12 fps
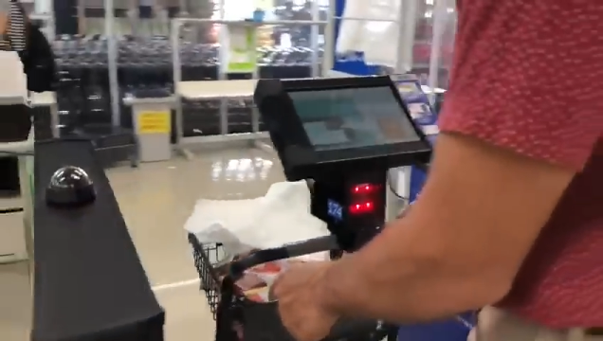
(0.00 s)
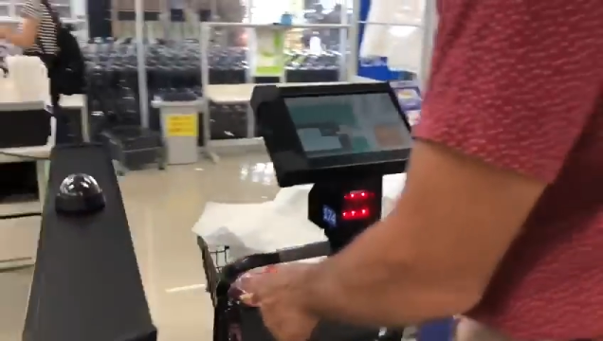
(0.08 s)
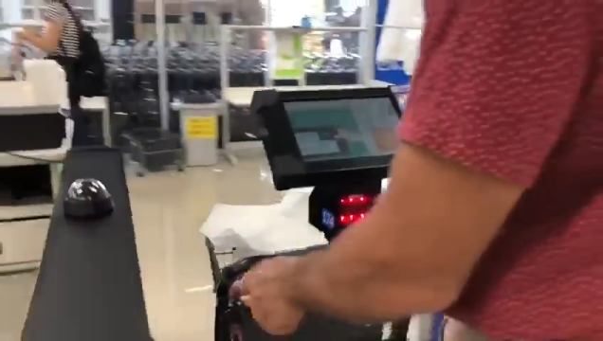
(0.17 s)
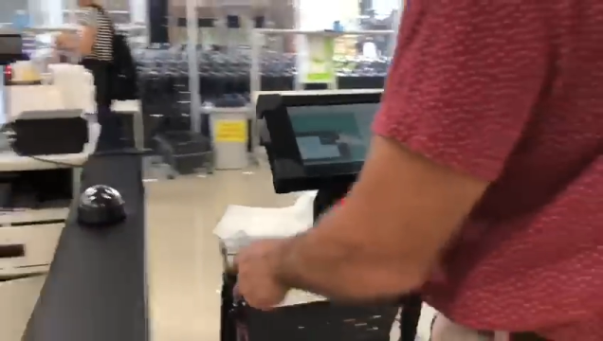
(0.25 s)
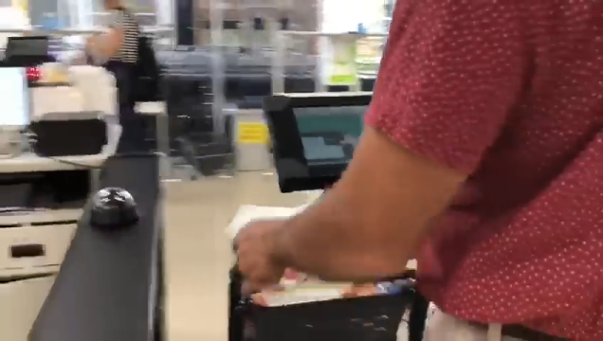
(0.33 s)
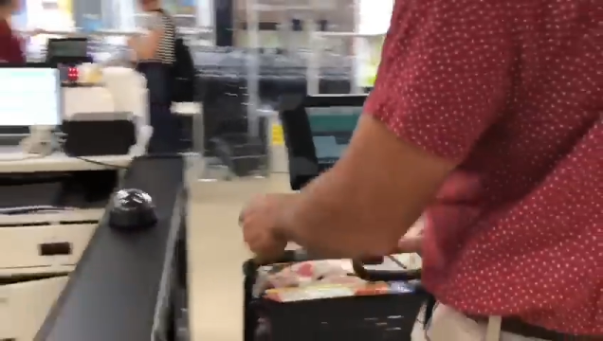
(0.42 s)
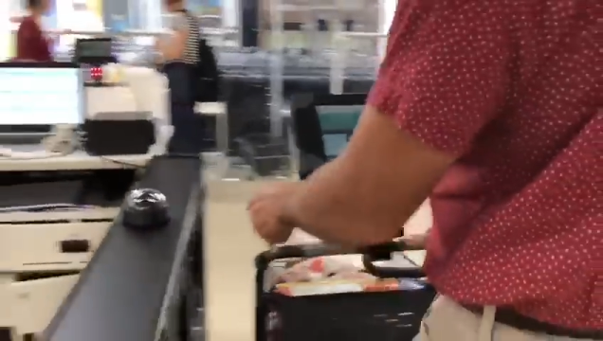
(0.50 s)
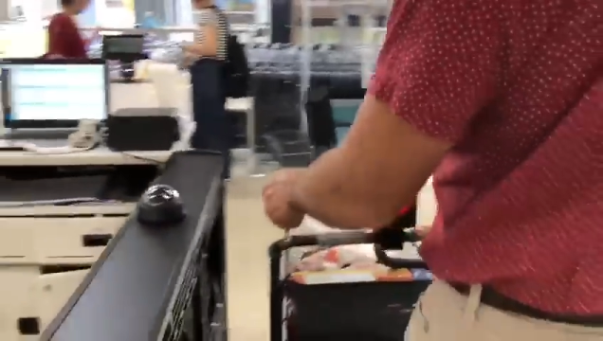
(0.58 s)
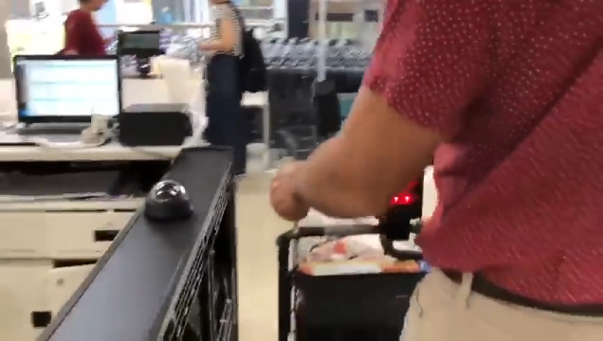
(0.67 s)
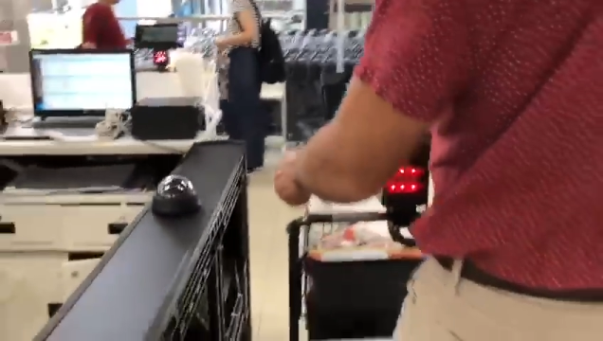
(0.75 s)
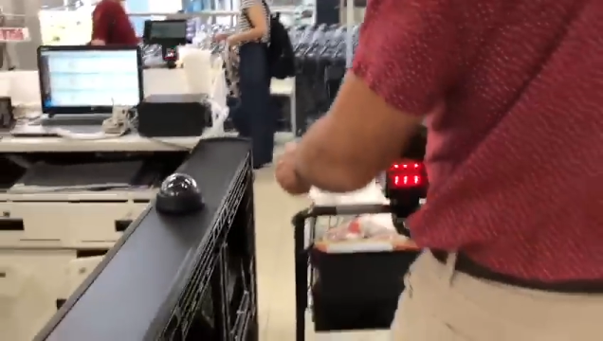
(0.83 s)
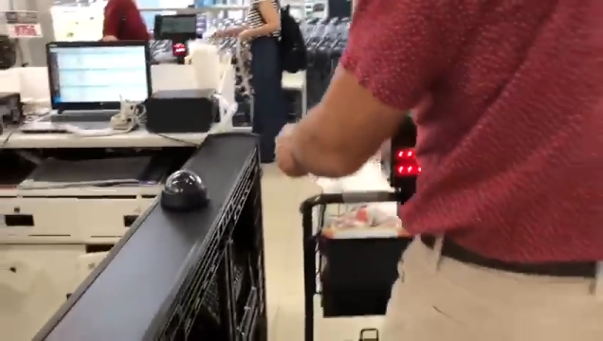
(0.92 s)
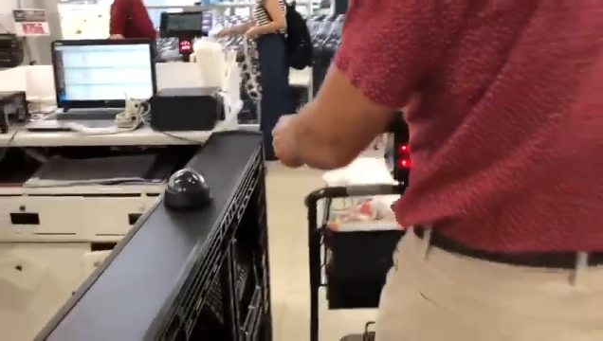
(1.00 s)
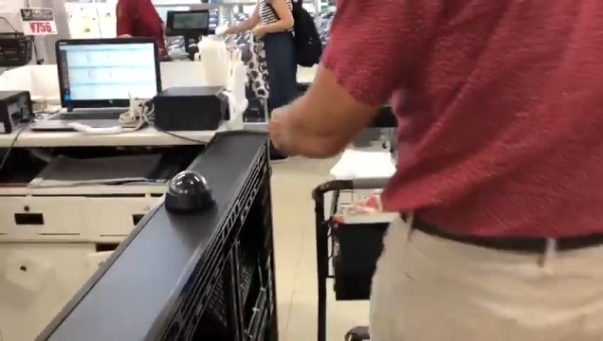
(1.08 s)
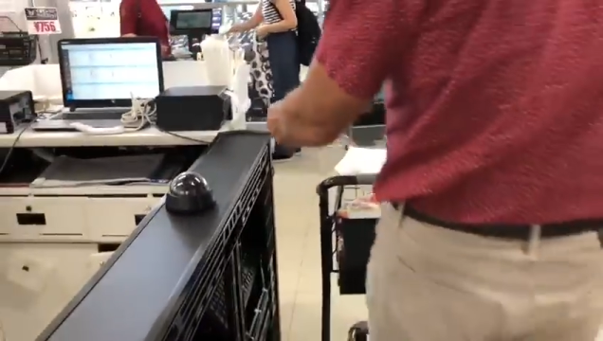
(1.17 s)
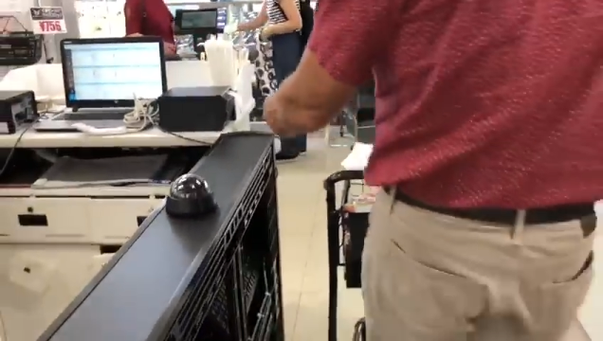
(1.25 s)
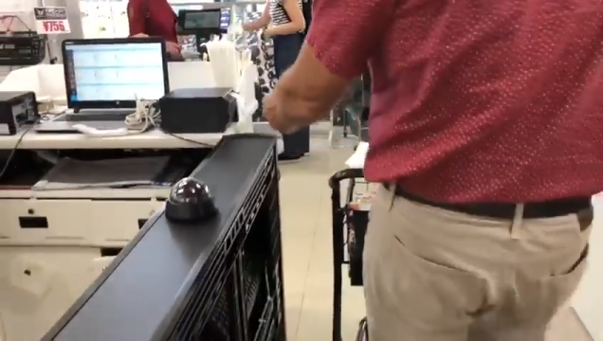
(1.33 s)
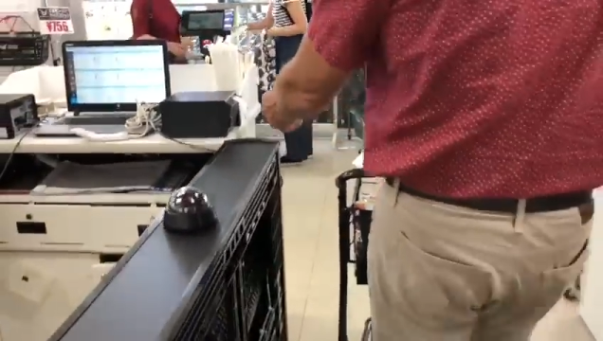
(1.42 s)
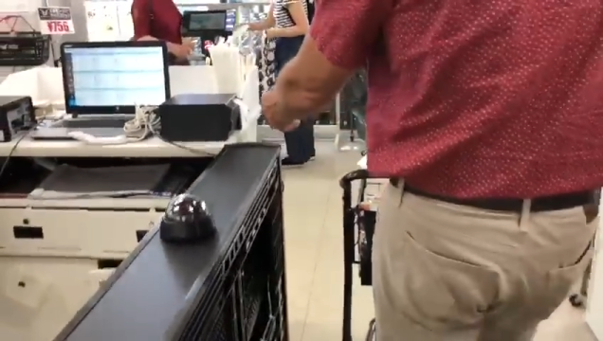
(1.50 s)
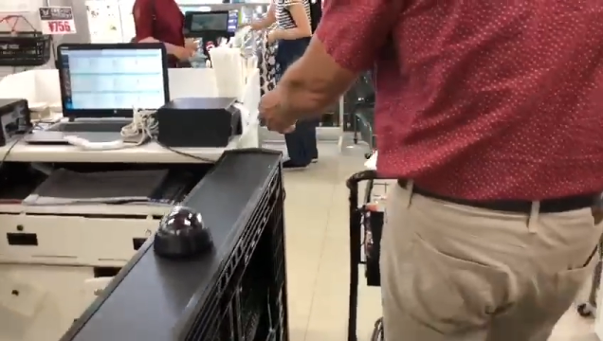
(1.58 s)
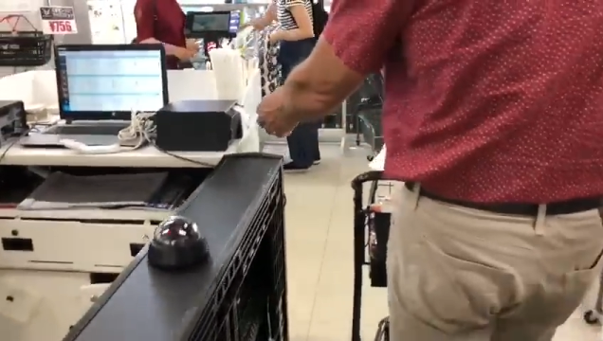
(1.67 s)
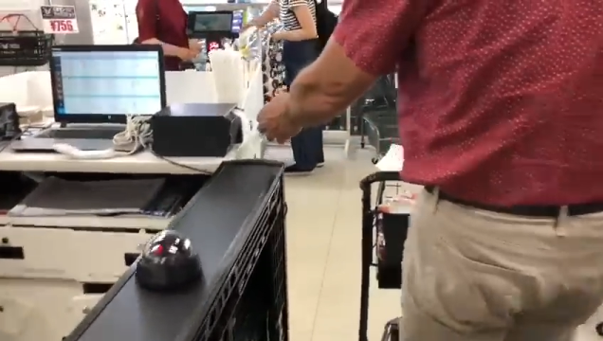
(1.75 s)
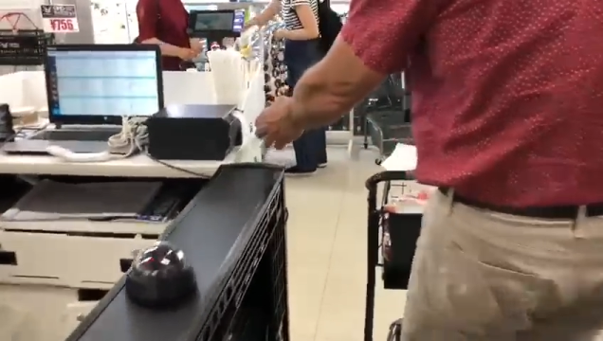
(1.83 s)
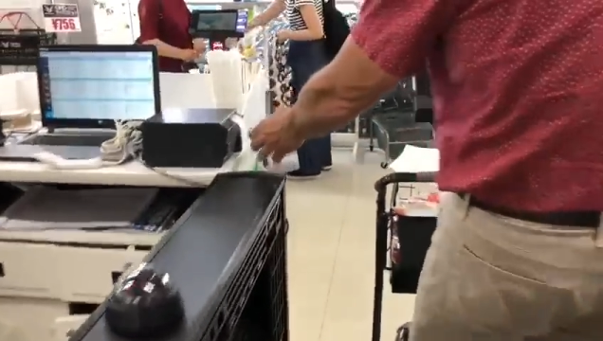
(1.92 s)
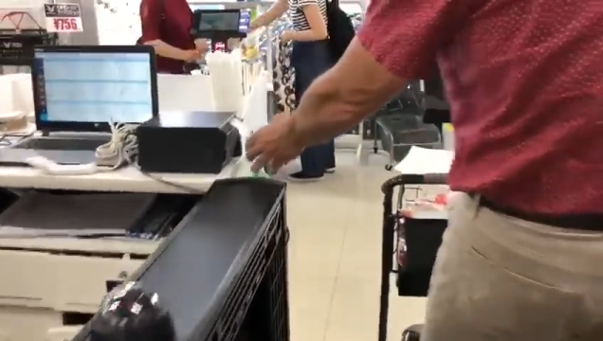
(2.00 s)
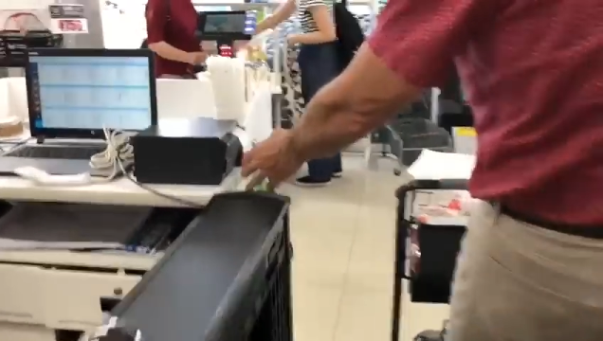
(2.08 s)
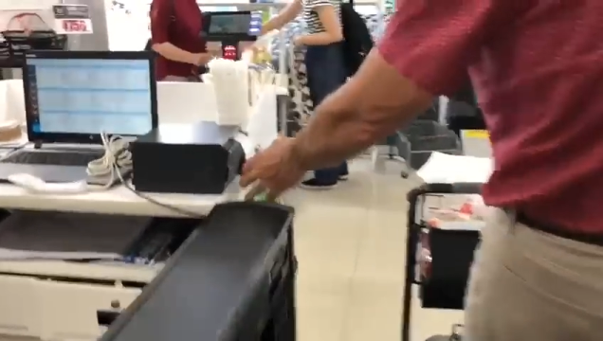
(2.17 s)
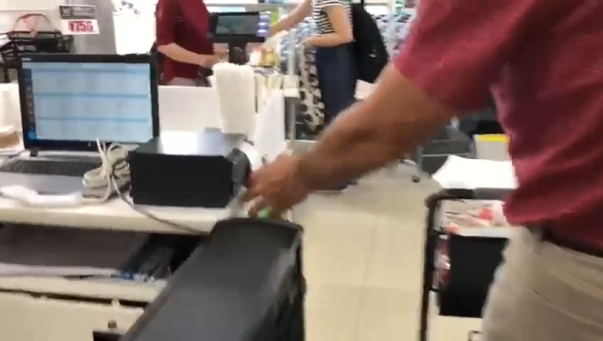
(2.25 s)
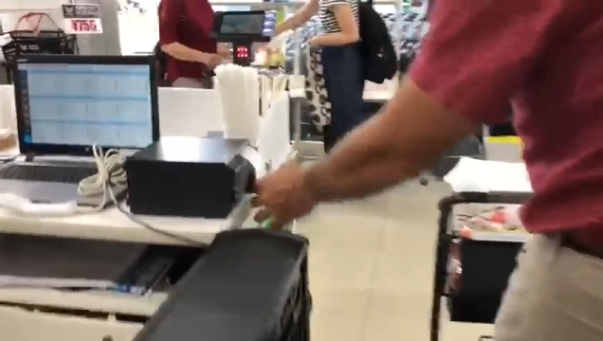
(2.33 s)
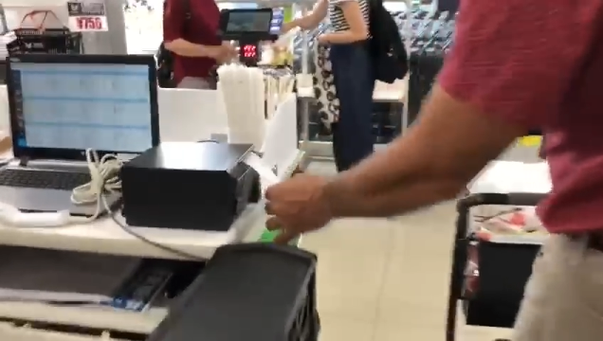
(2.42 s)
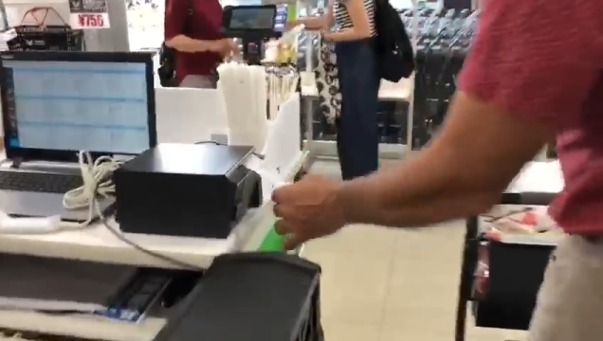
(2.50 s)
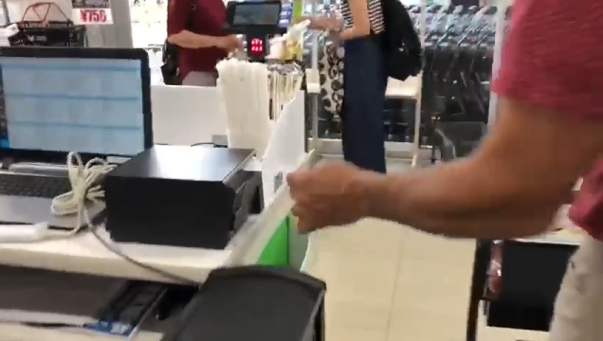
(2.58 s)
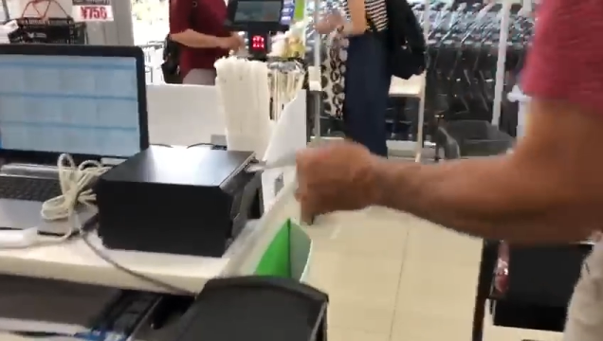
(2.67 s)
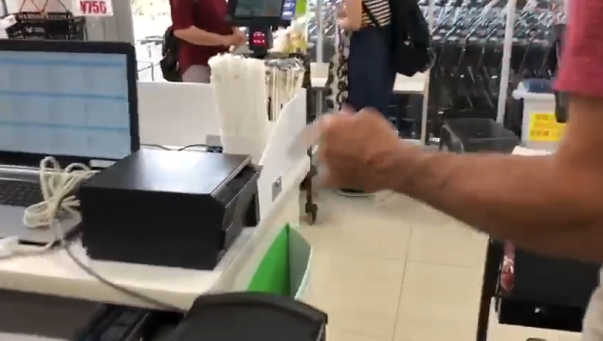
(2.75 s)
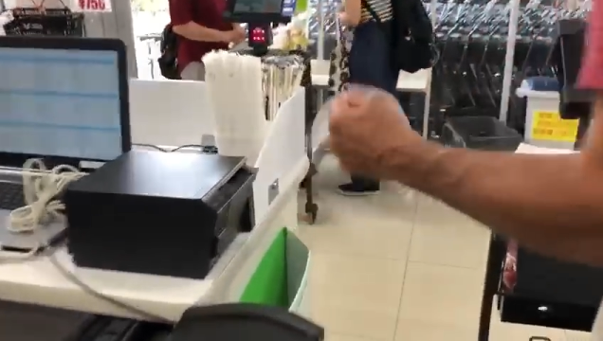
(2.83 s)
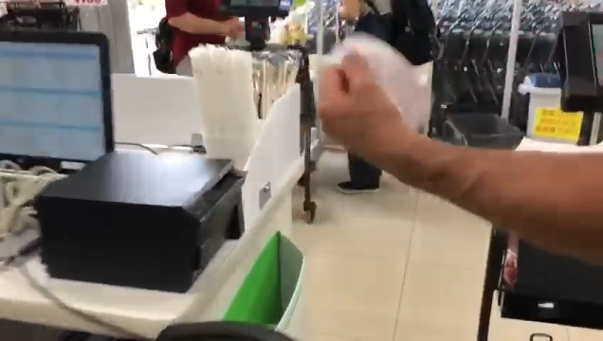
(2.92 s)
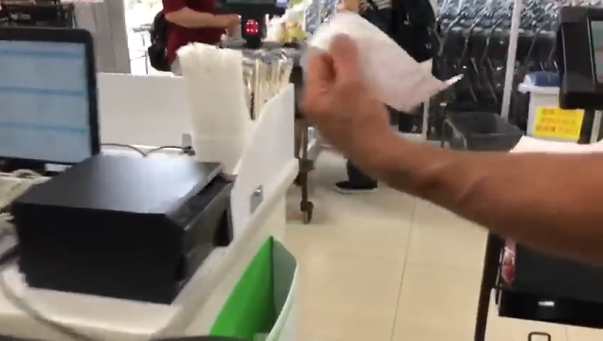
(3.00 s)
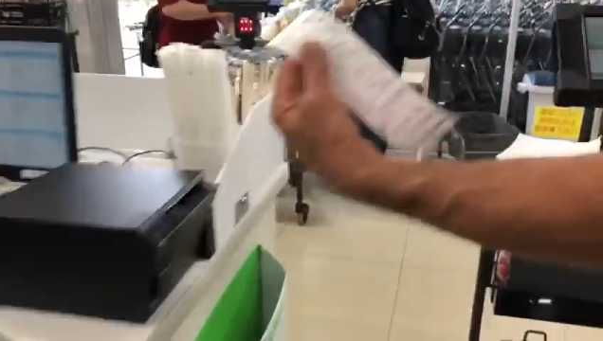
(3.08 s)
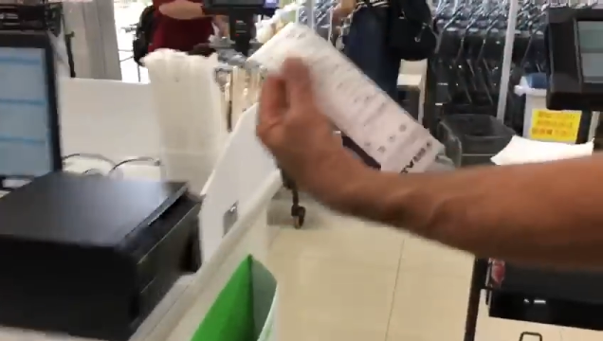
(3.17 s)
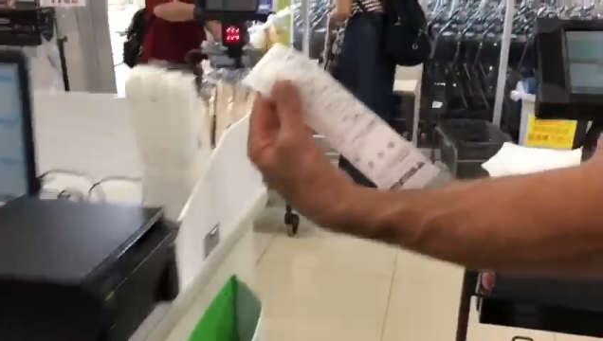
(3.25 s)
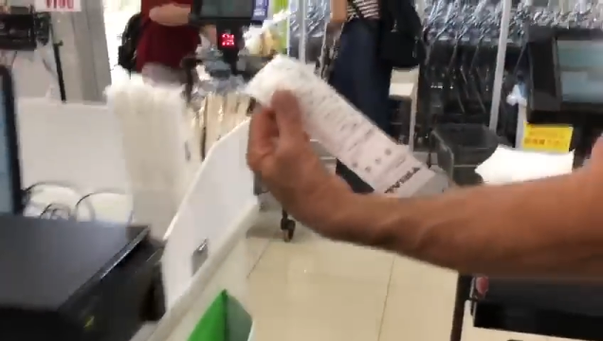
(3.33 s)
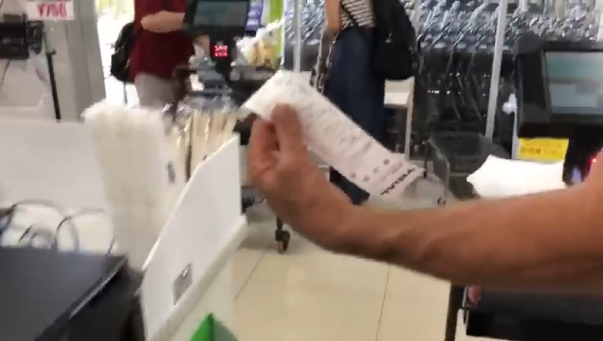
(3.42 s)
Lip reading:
[unreadable: no face in view]